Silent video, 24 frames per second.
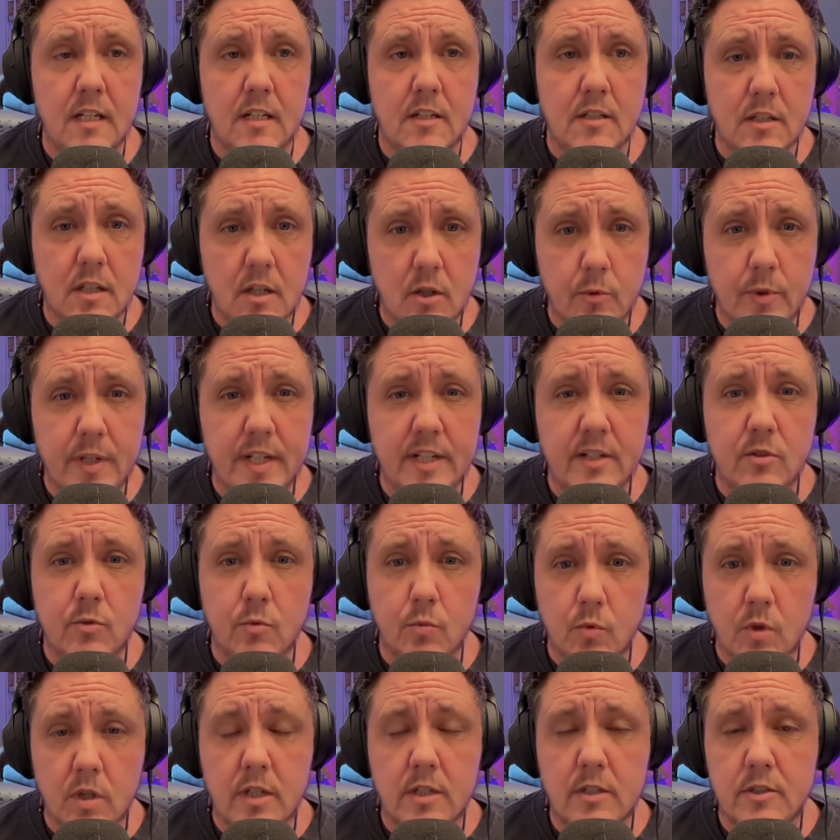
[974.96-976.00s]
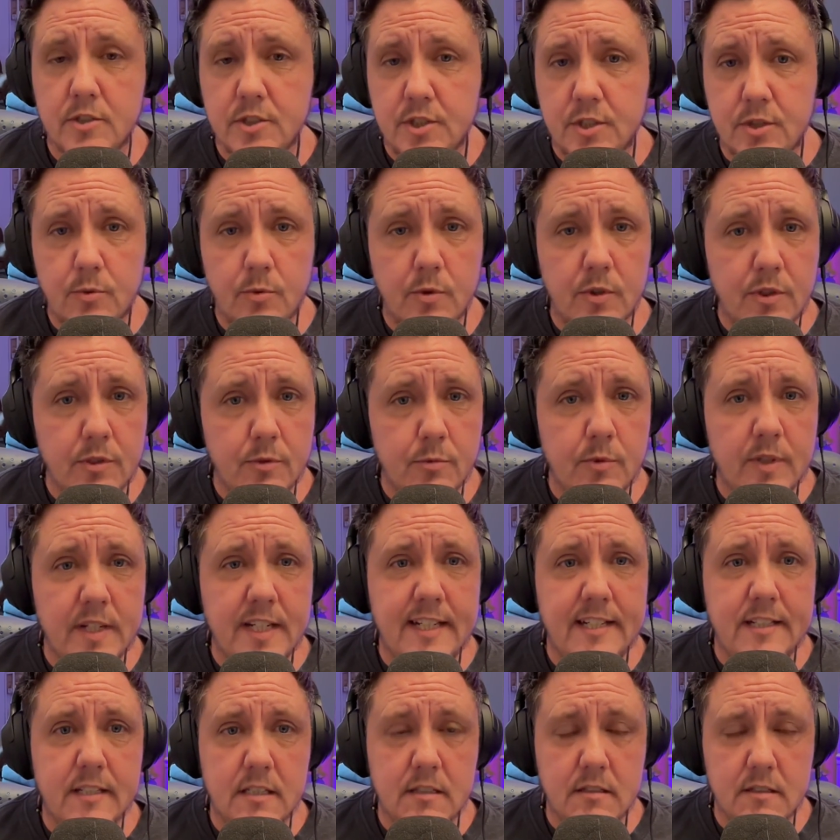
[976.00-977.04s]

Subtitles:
going to 1, 2, or 3